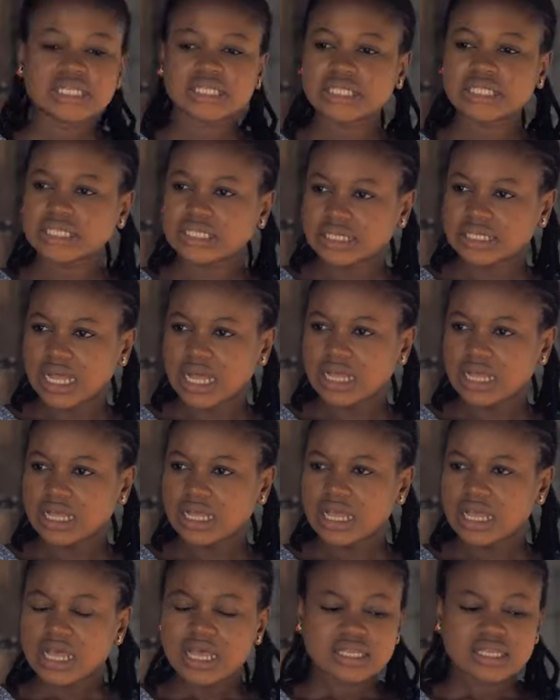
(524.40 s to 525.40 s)
Sister.
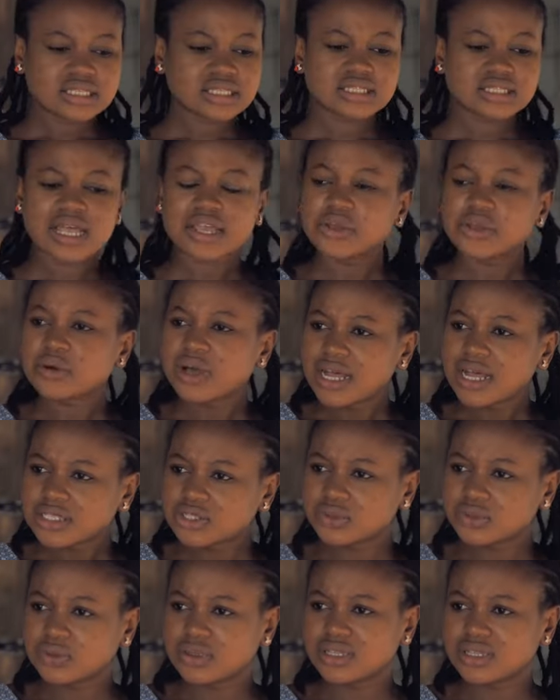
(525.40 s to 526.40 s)
Sister, you
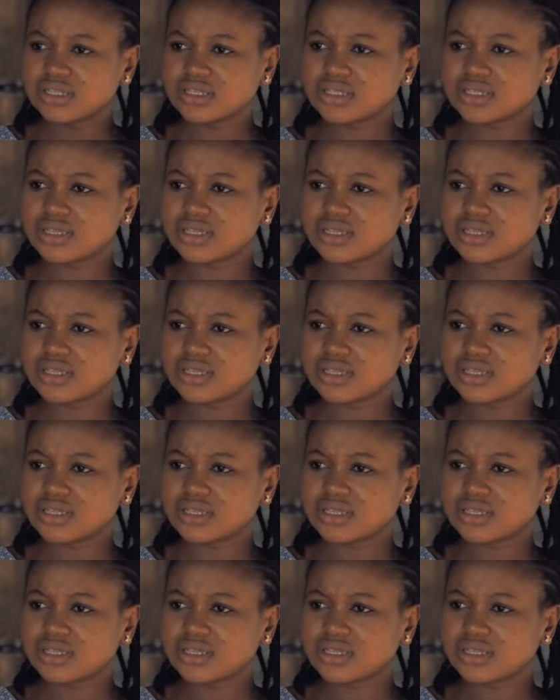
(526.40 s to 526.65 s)
can't do this.